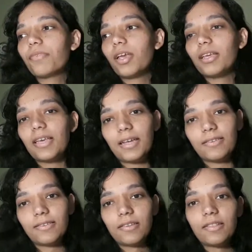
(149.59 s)

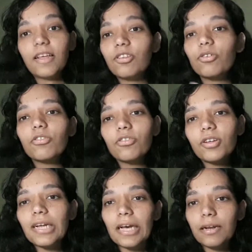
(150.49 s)
Yes. There's also
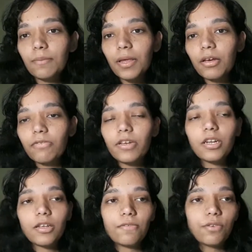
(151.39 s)
an anime of
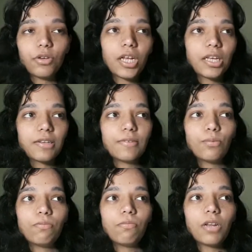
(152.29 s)
it if you'd like
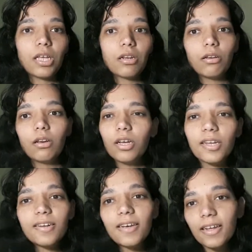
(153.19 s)
to look
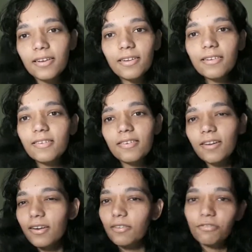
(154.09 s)
at it
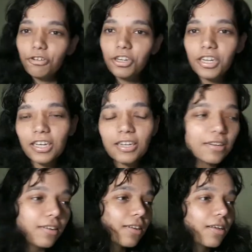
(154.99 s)
instead of reading
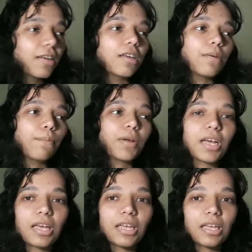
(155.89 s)
it. But
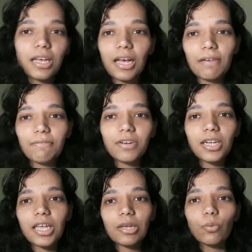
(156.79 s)
I
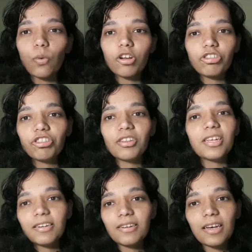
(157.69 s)
haven't watched
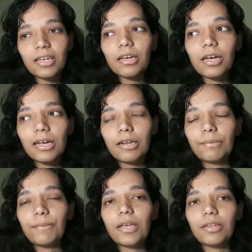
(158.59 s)
the entire
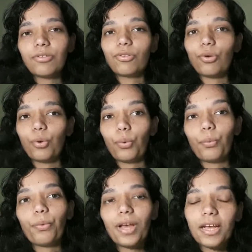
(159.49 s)
anime,
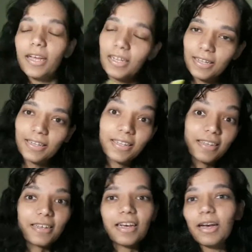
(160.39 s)
so
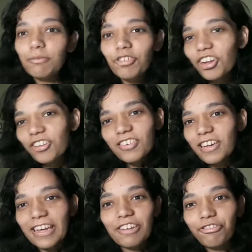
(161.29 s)
I'm
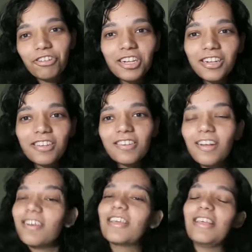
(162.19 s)
just real
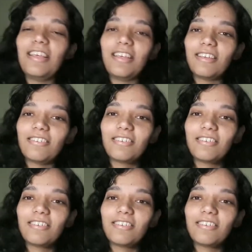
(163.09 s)
sucky